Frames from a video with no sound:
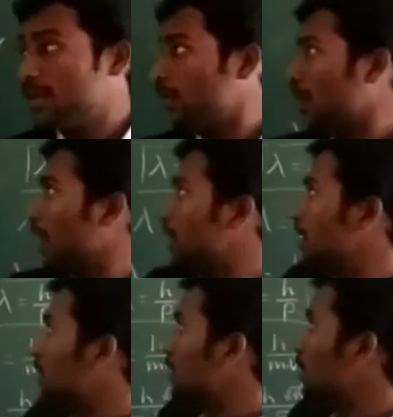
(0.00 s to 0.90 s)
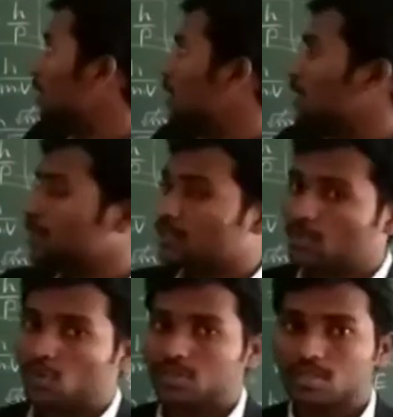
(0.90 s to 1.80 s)
matter is in
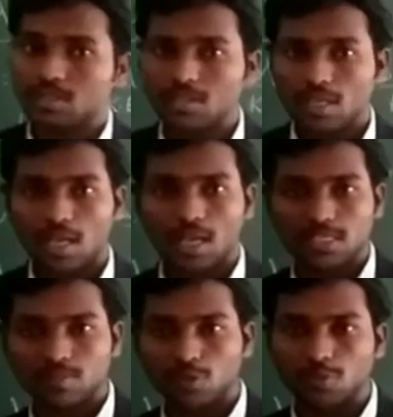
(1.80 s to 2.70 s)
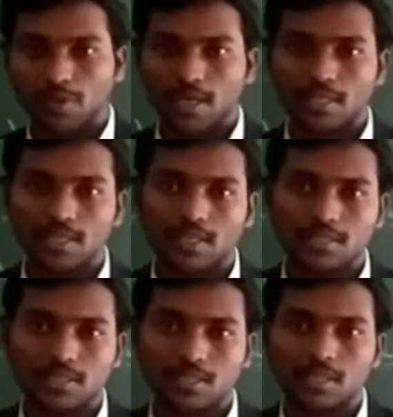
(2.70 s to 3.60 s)
motion has both particle
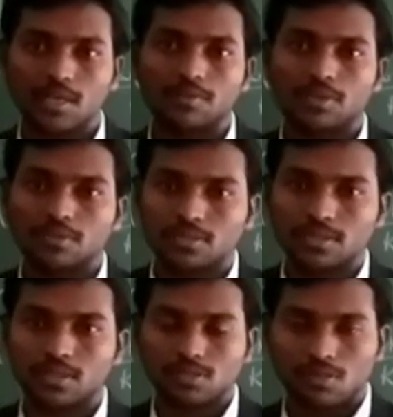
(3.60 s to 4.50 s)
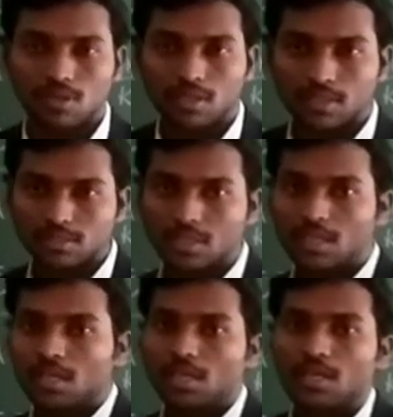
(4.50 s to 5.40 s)
nature and wave nature is called as
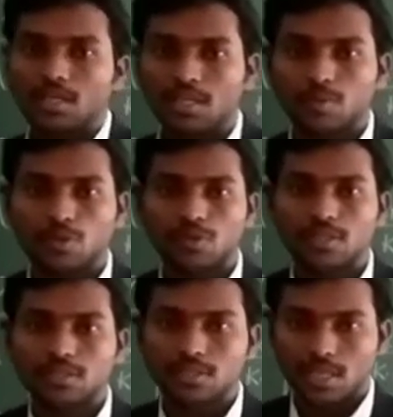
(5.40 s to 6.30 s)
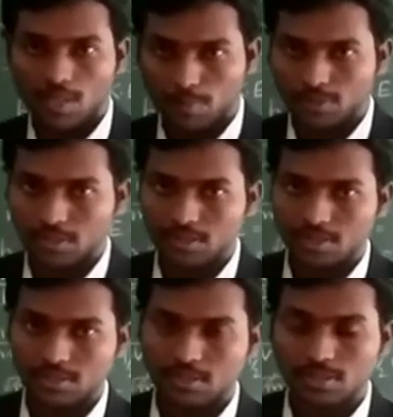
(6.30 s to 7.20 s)
de Broglie's
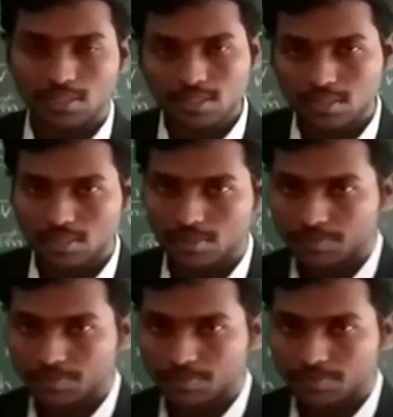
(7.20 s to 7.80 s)
hypothesis. Next.